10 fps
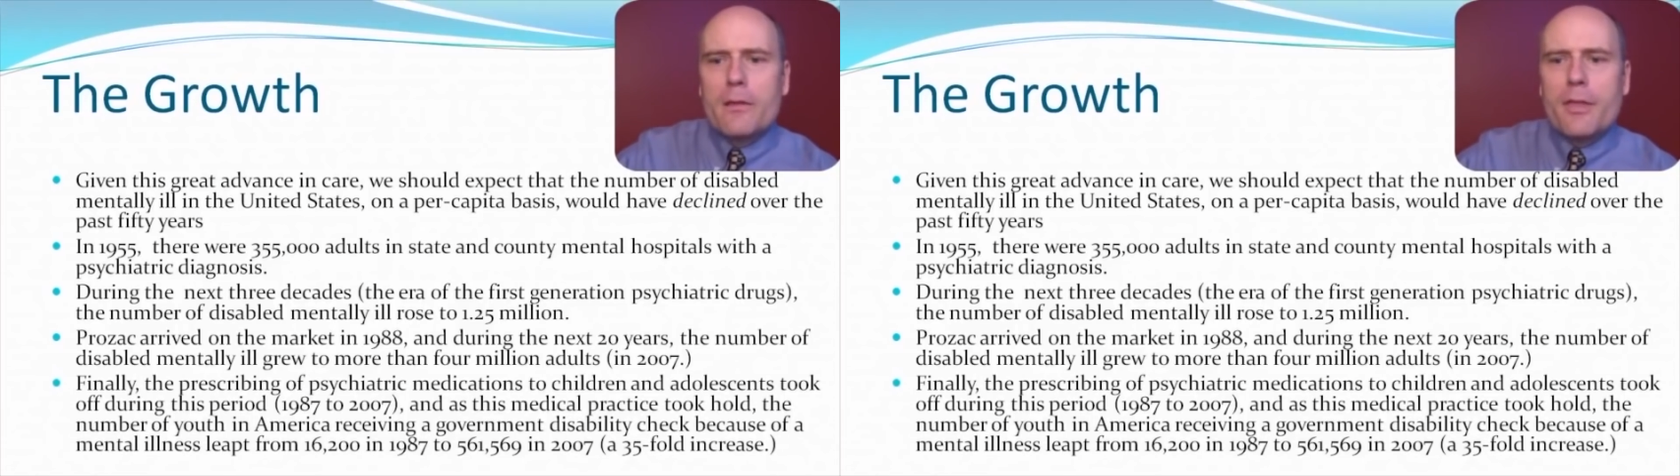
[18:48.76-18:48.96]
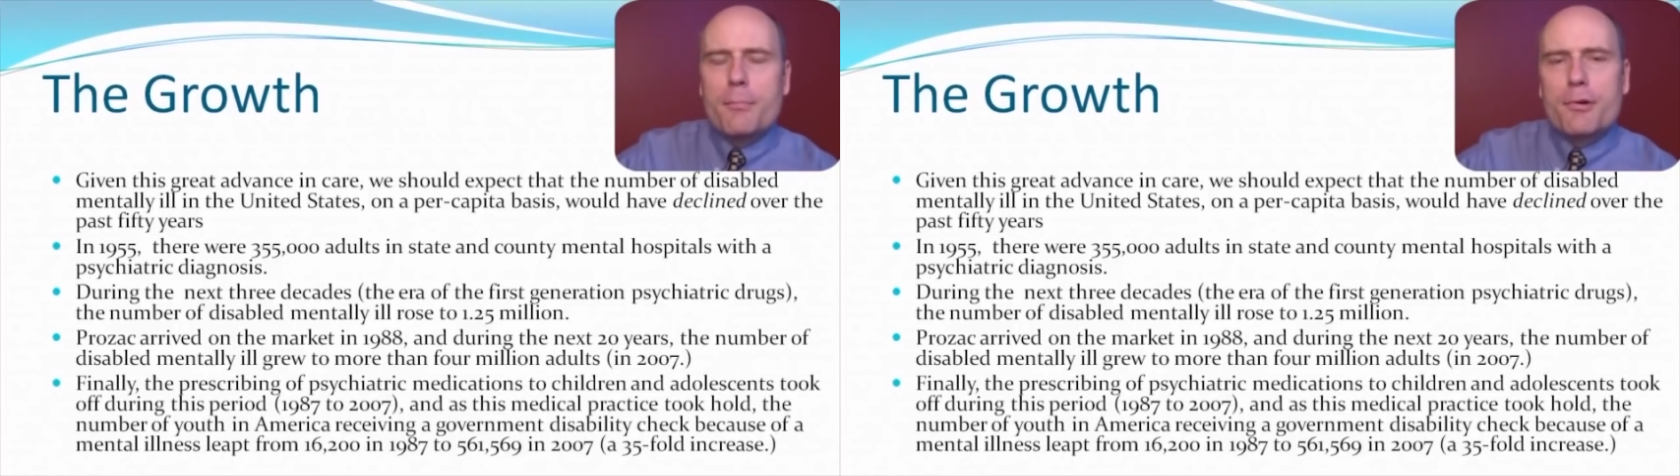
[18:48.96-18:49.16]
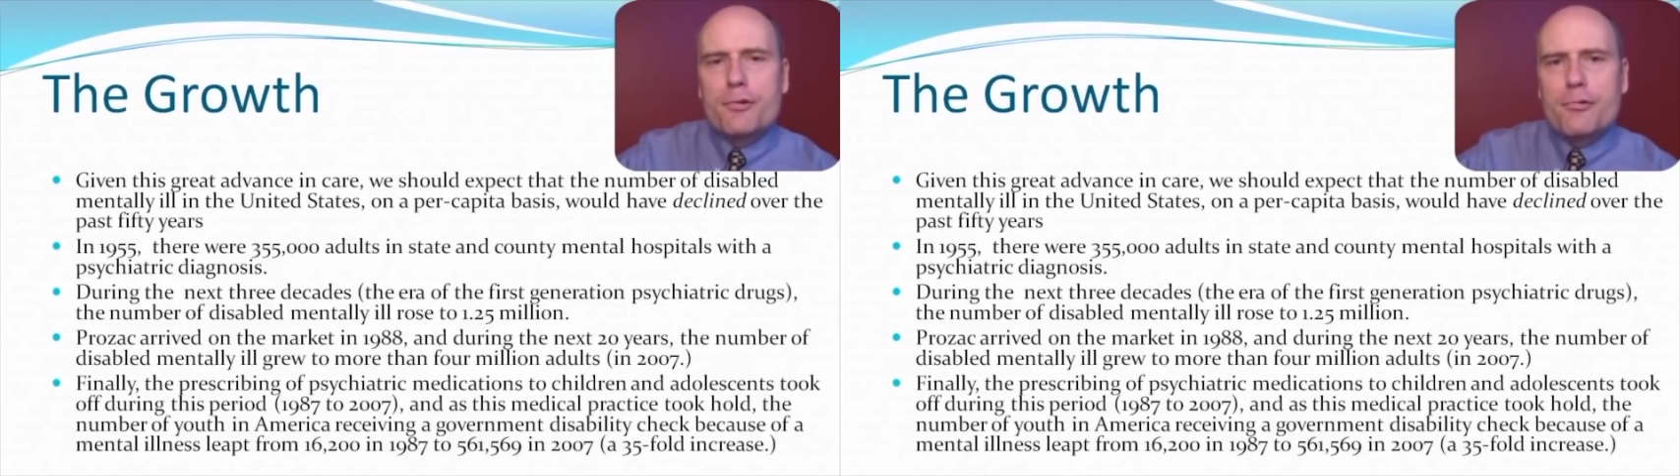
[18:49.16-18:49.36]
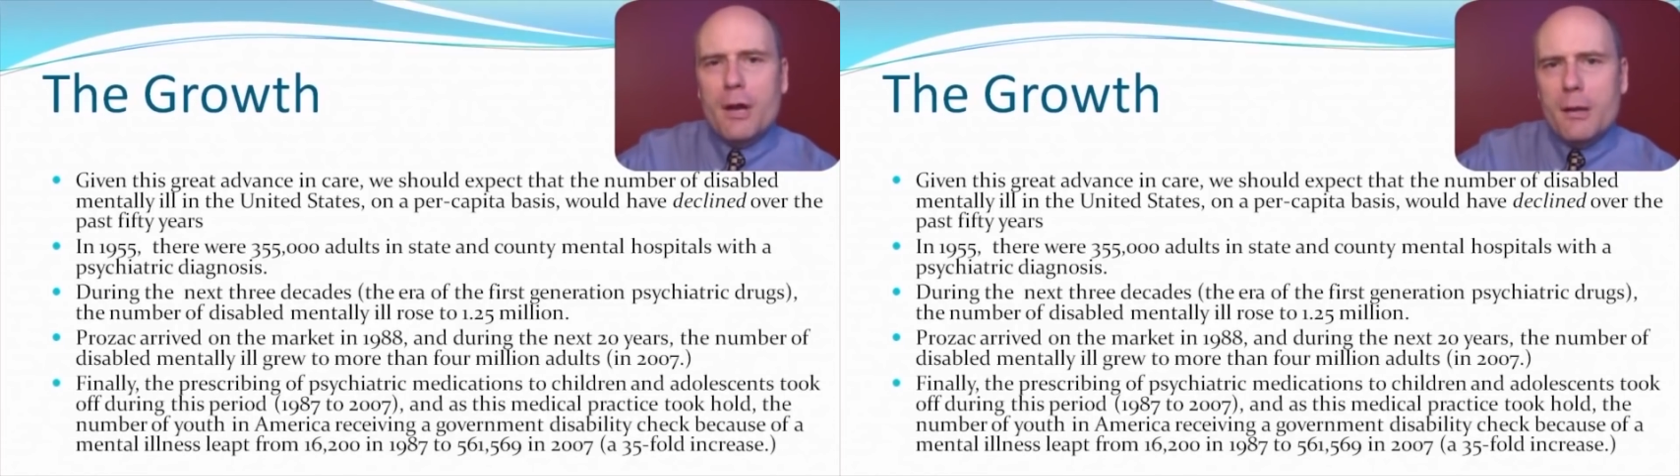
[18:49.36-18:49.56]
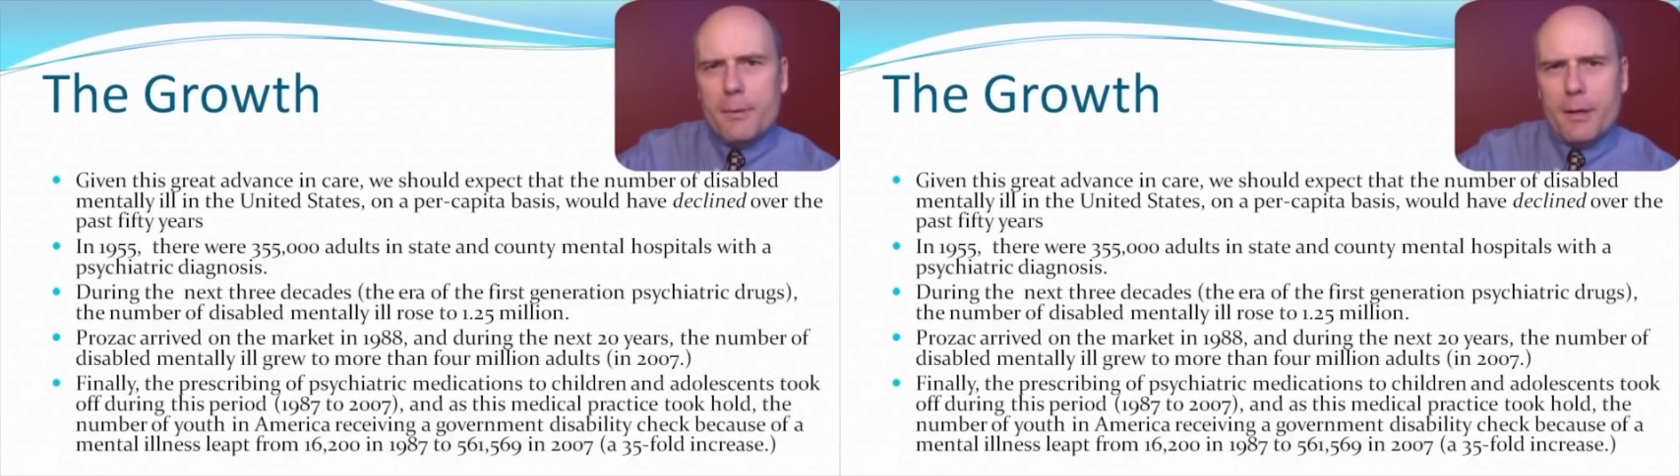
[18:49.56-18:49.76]
The
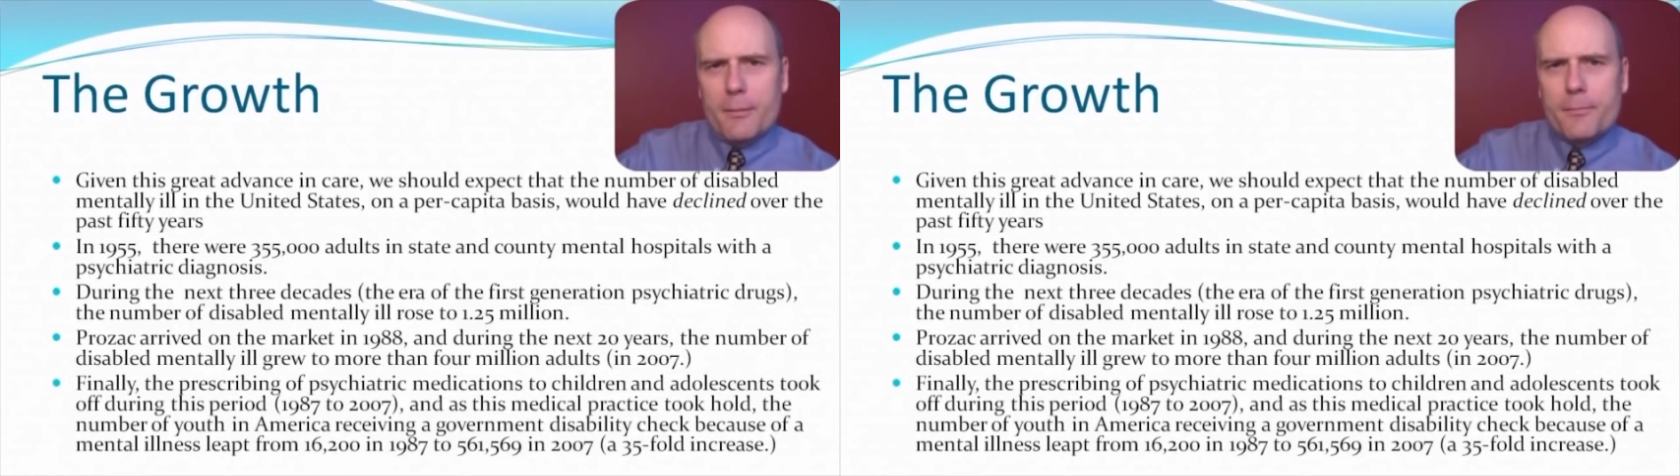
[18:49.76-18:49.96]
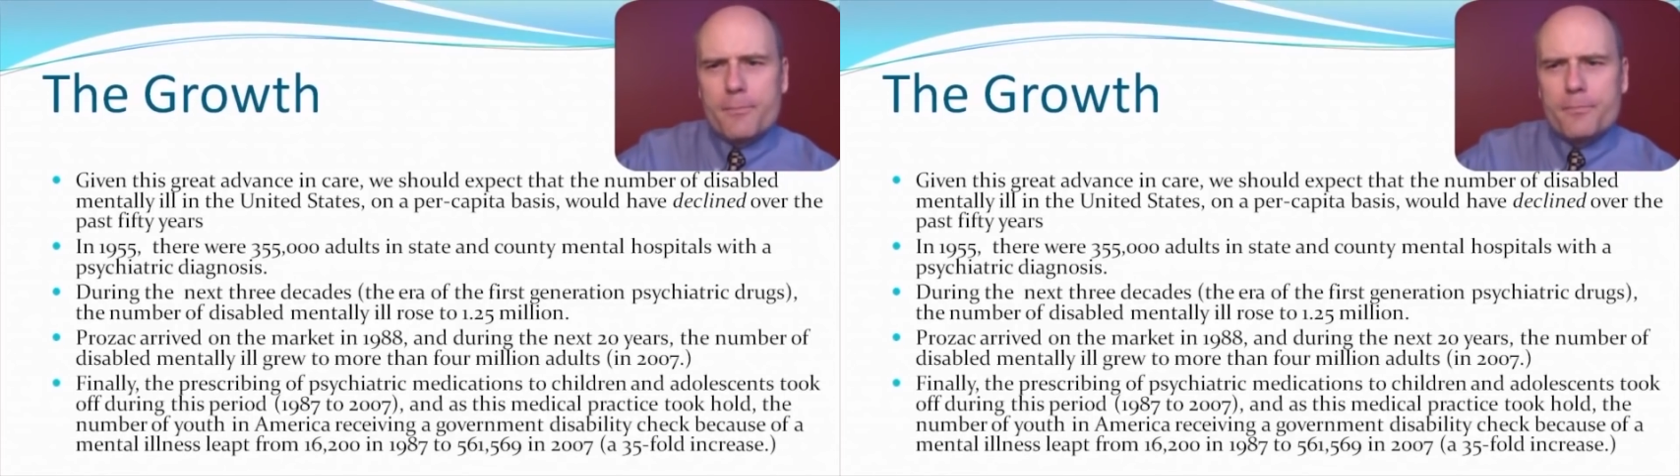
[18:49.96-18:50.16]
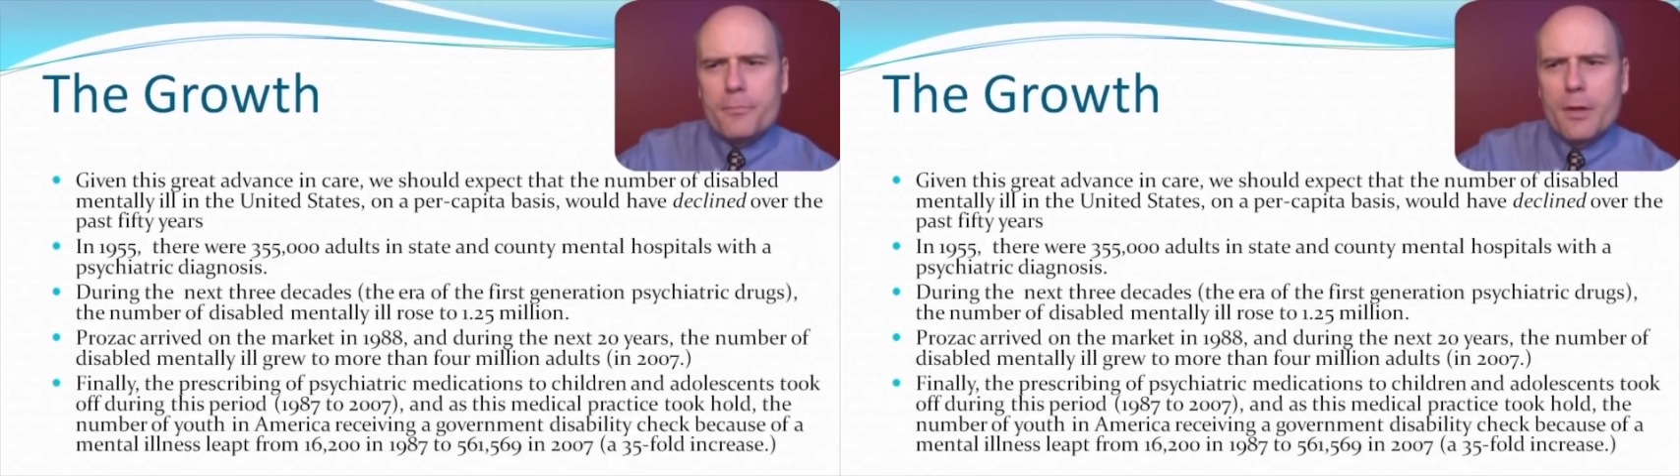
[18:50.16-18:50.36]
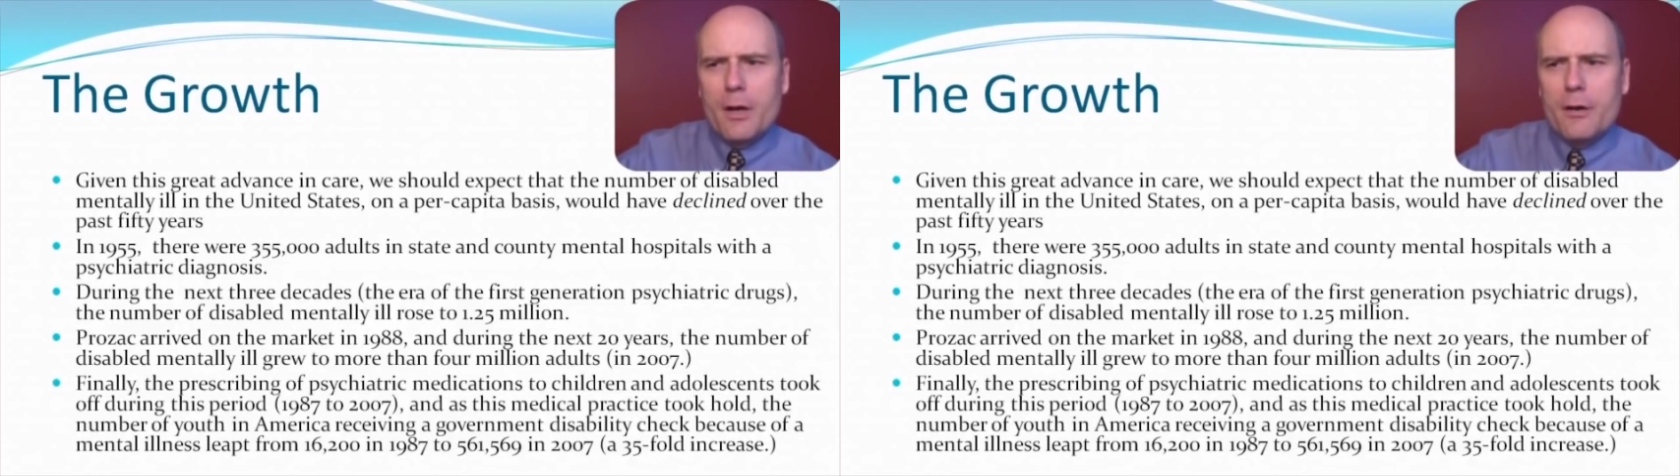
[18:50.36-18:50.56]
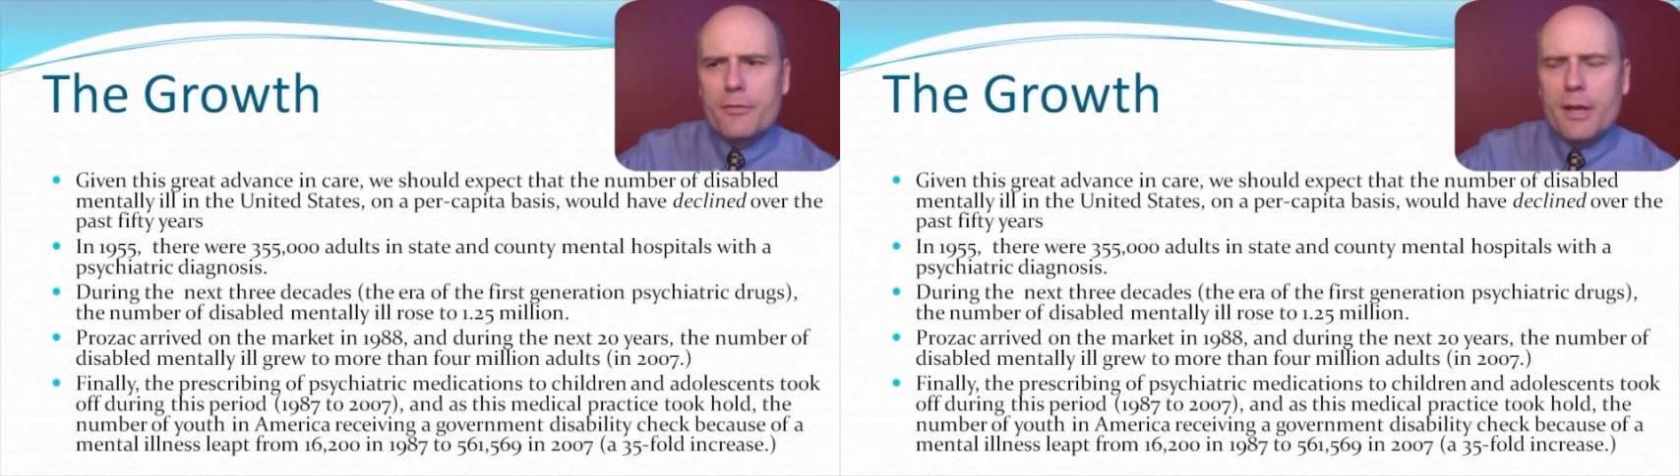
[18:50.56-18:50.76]
prescribing of